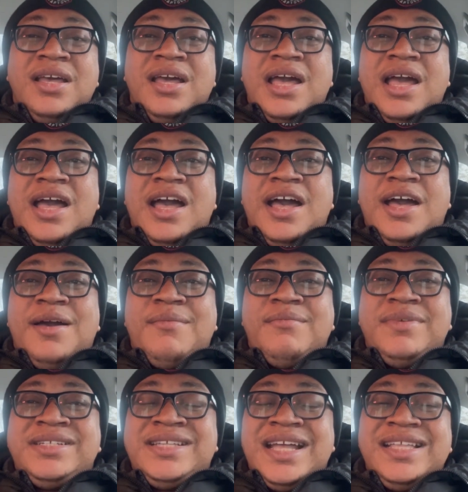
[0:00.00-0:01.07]

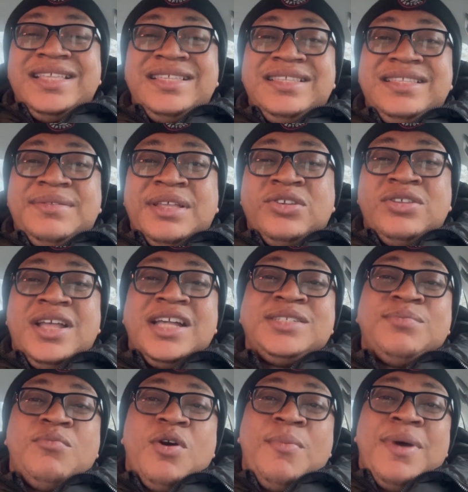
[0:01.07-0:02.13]
He said Tetuila's
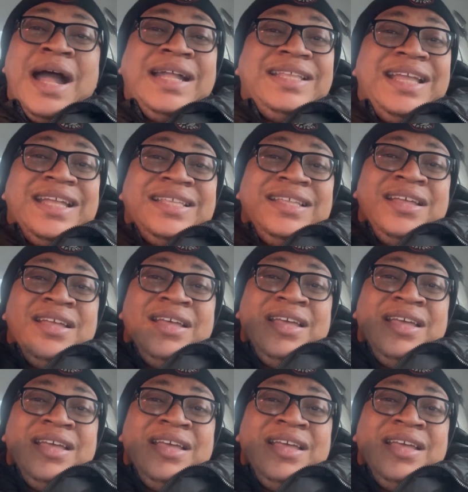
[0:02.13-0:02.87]
mom handed